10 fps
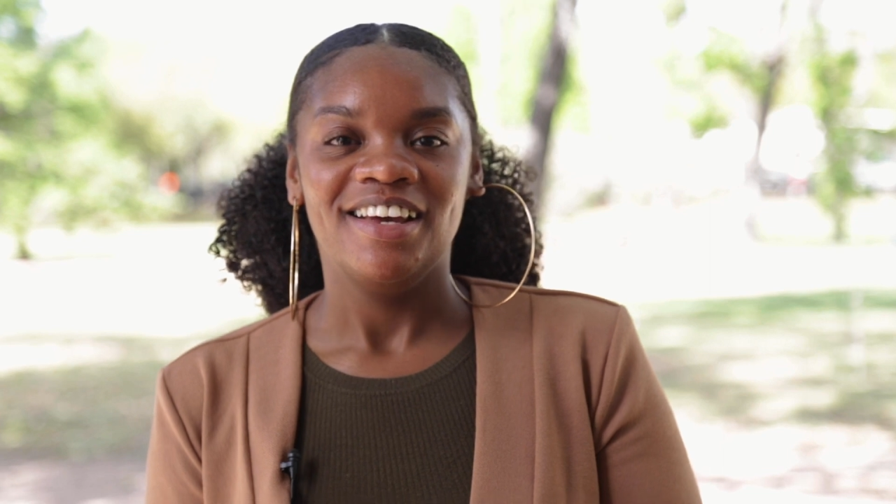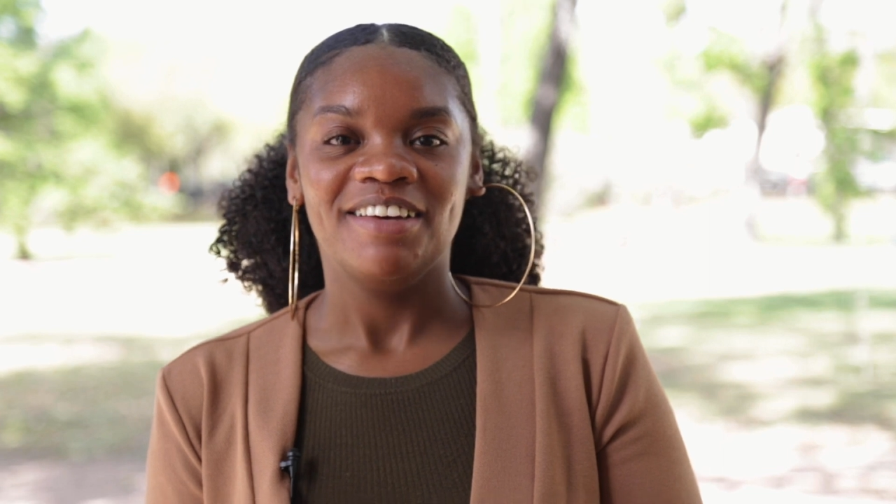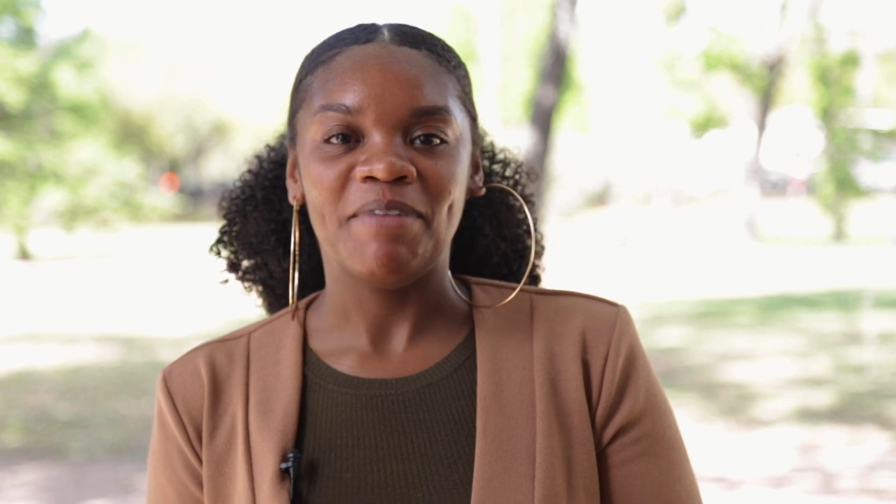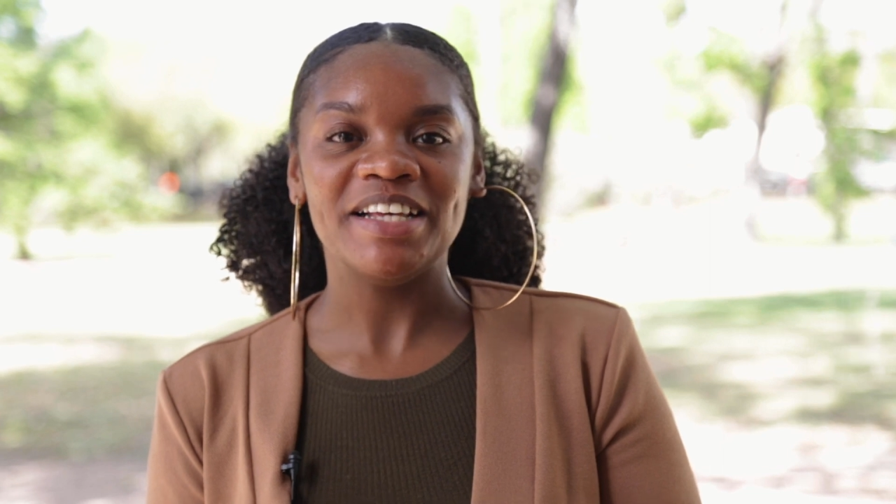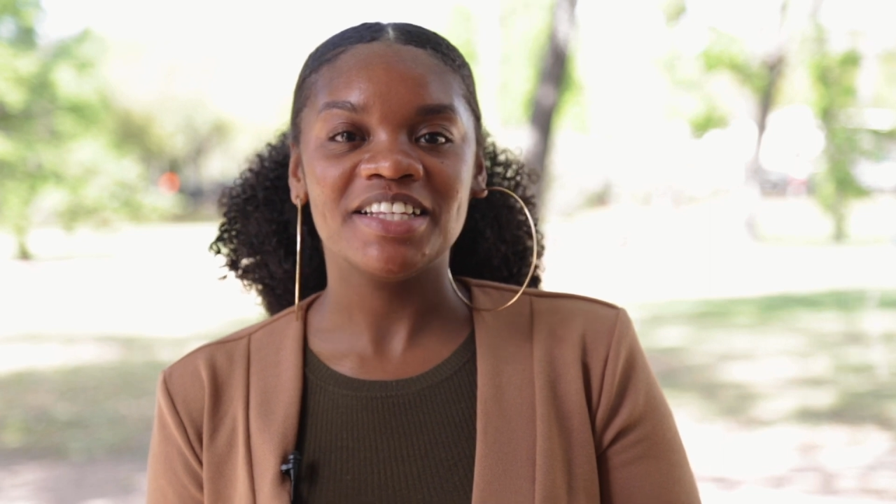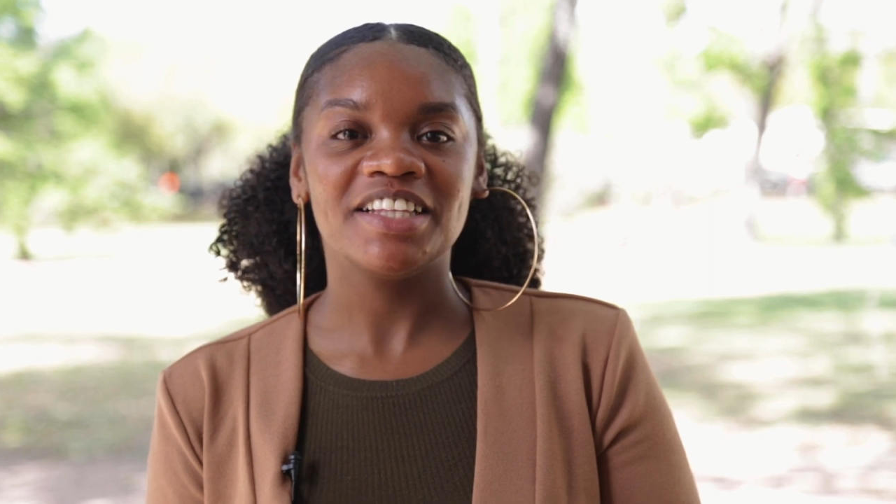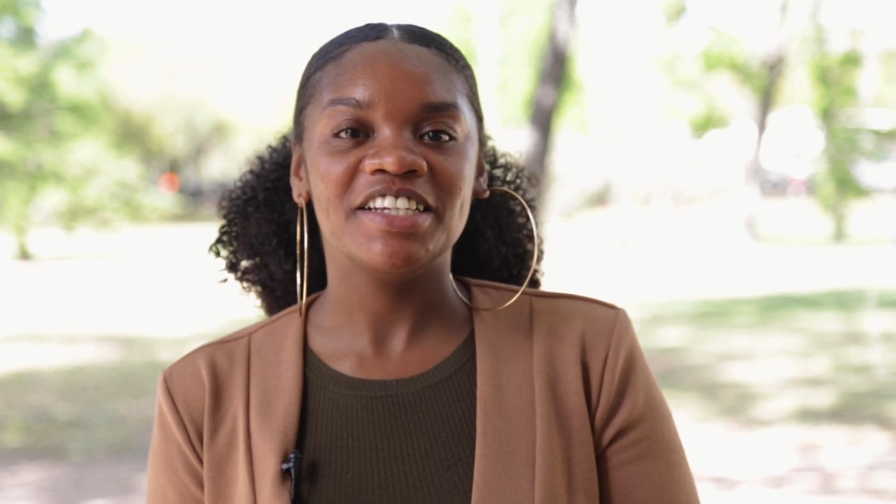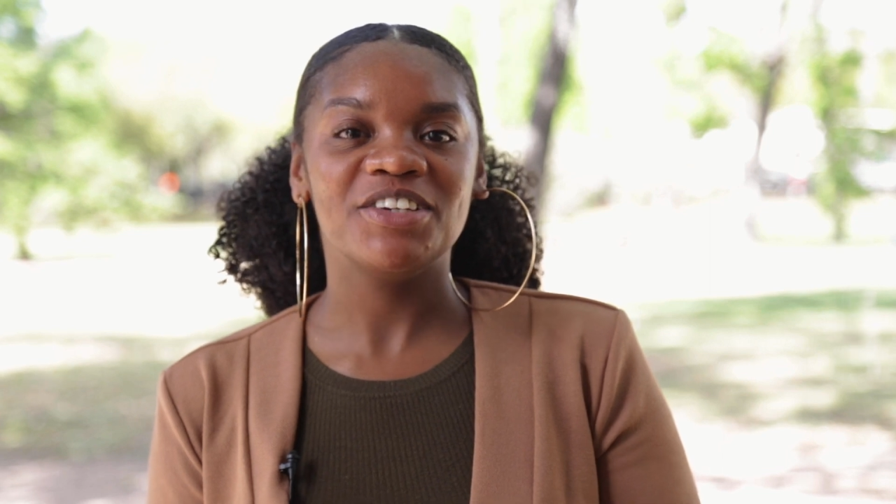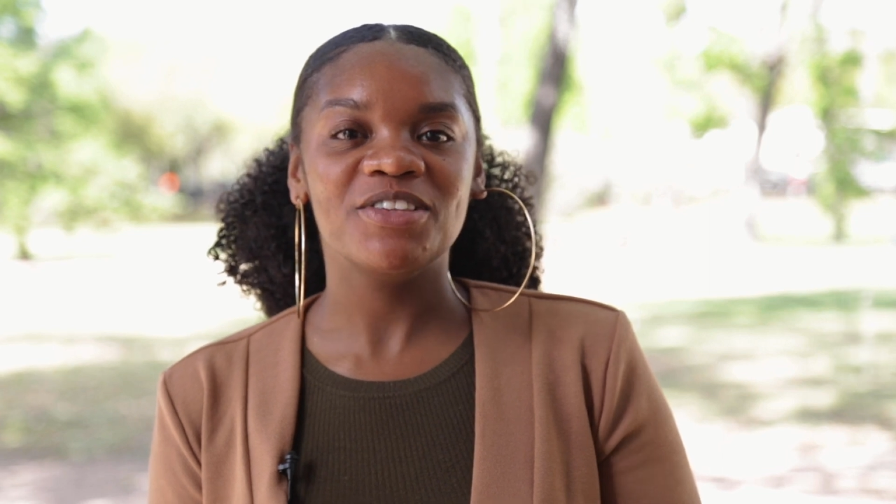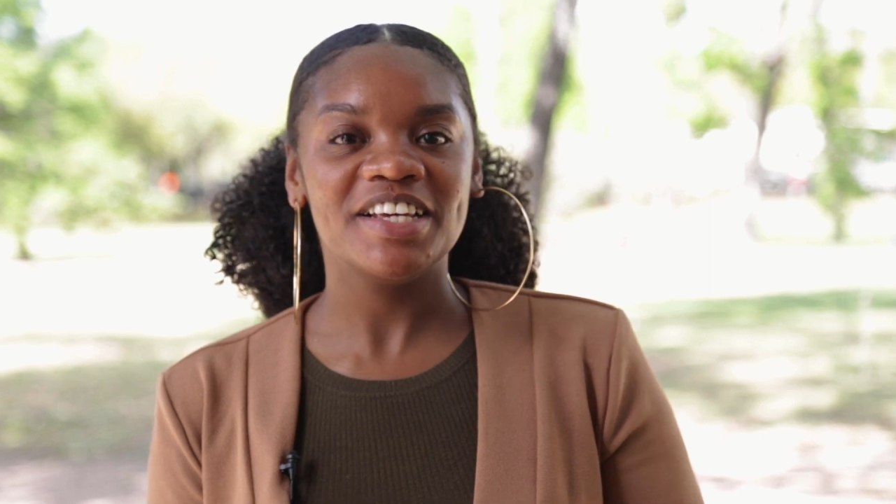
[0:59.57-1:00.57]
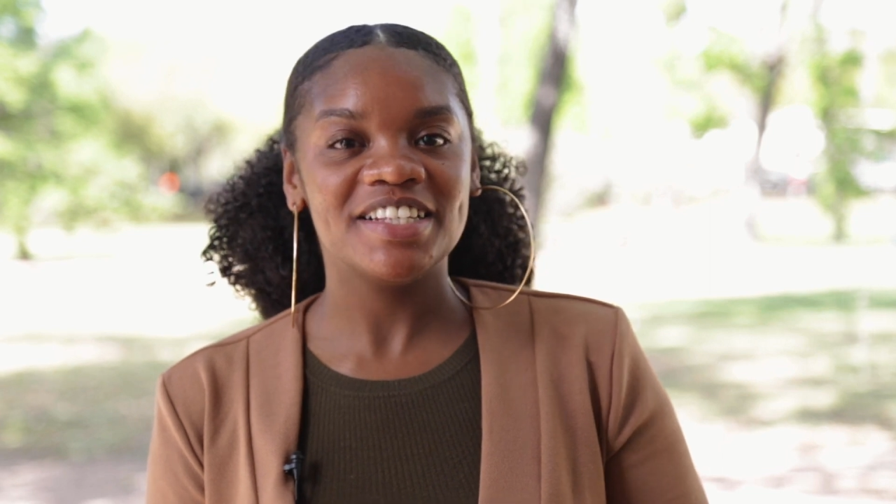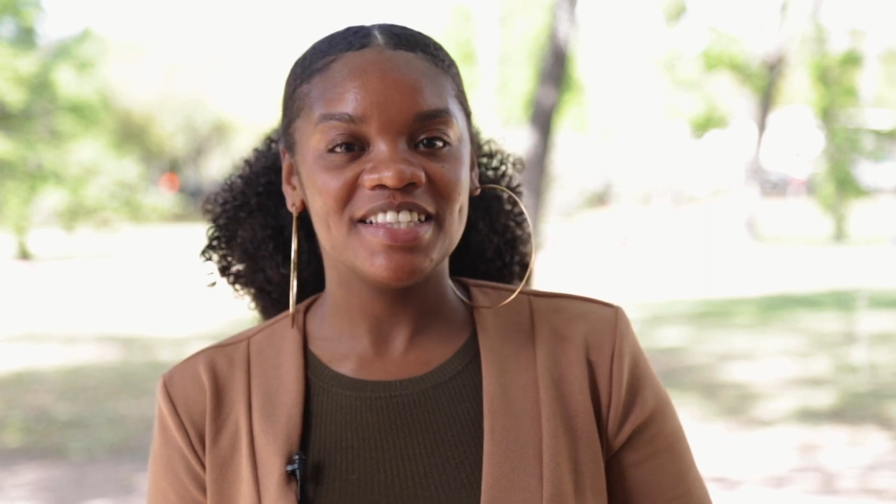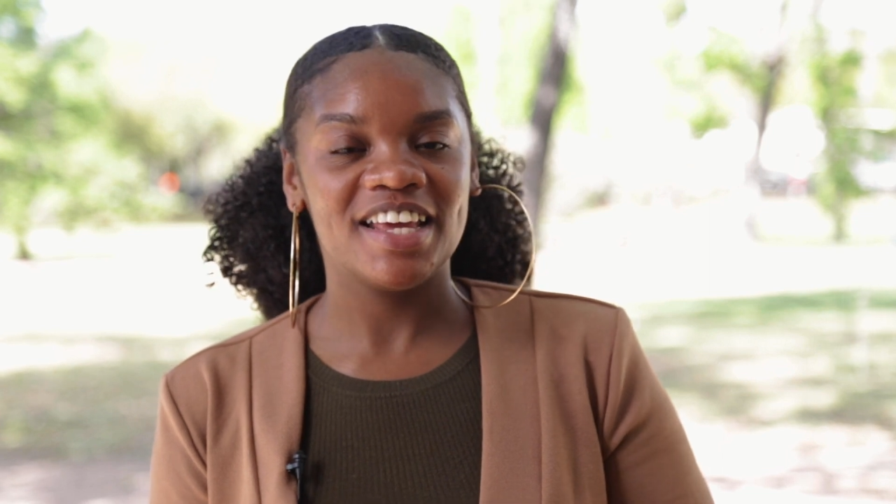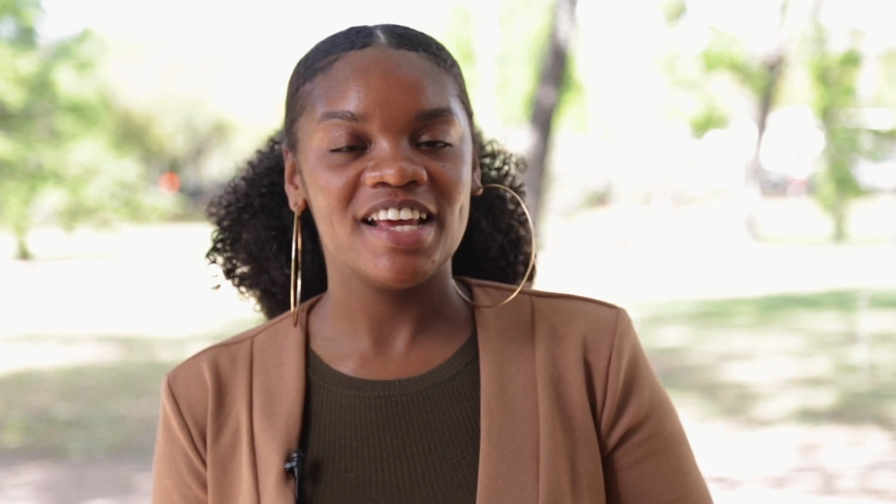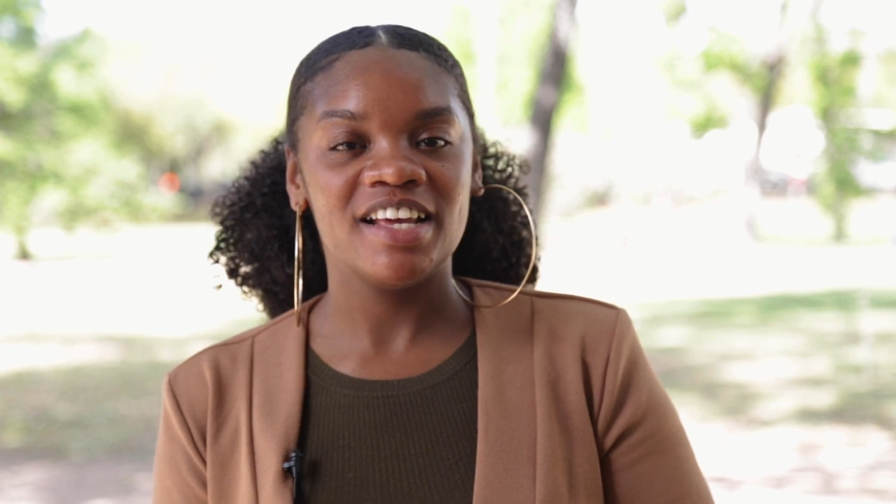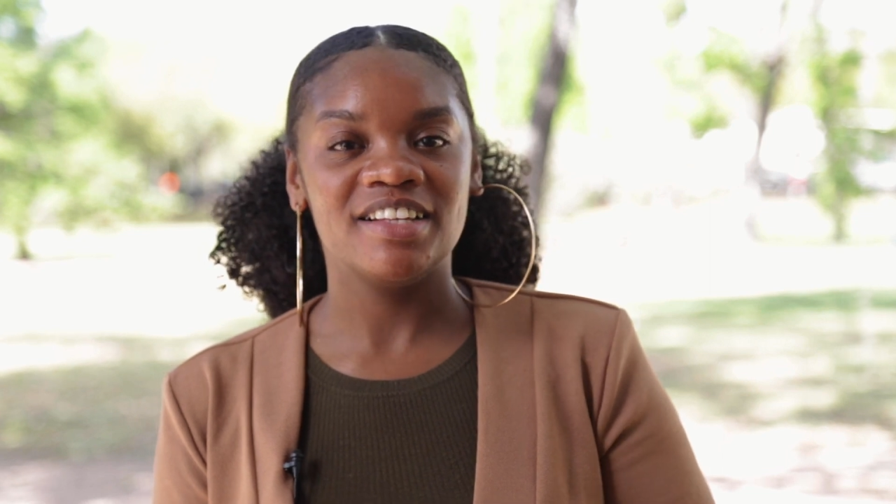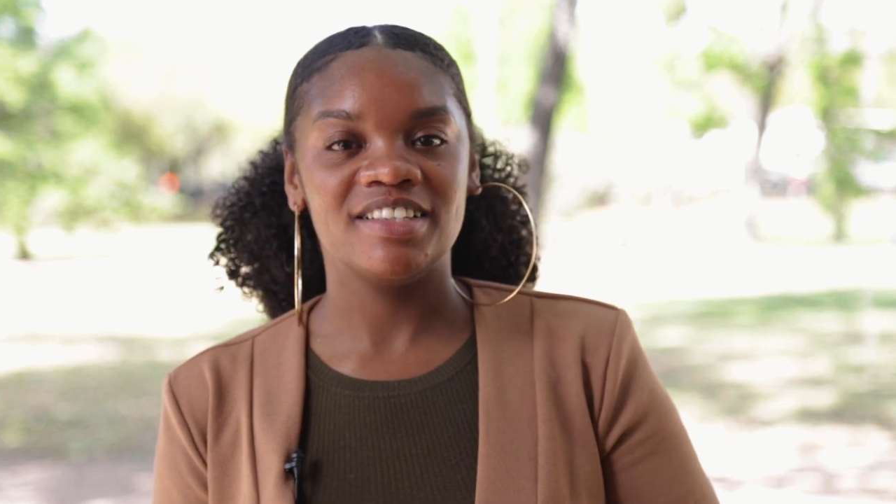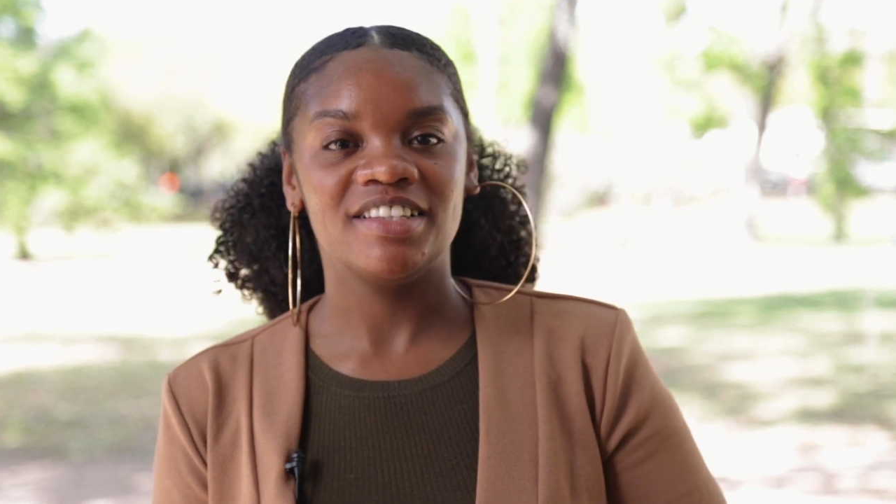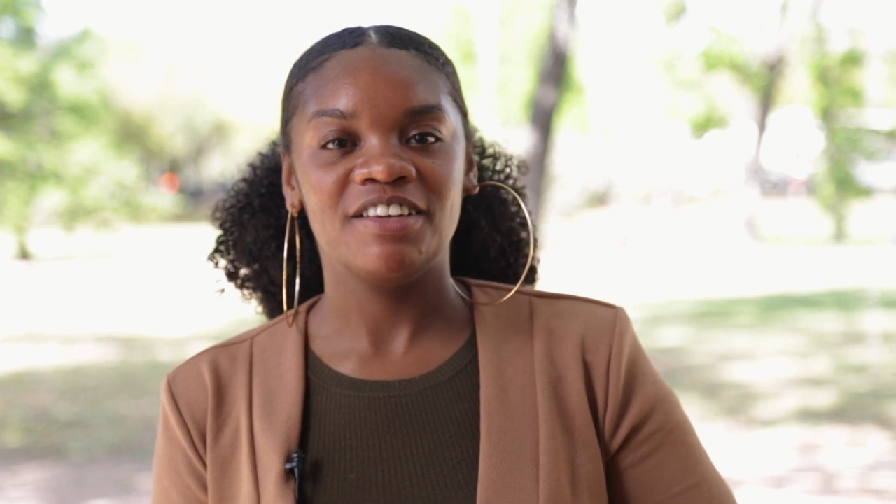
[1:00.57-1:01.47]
basically do these things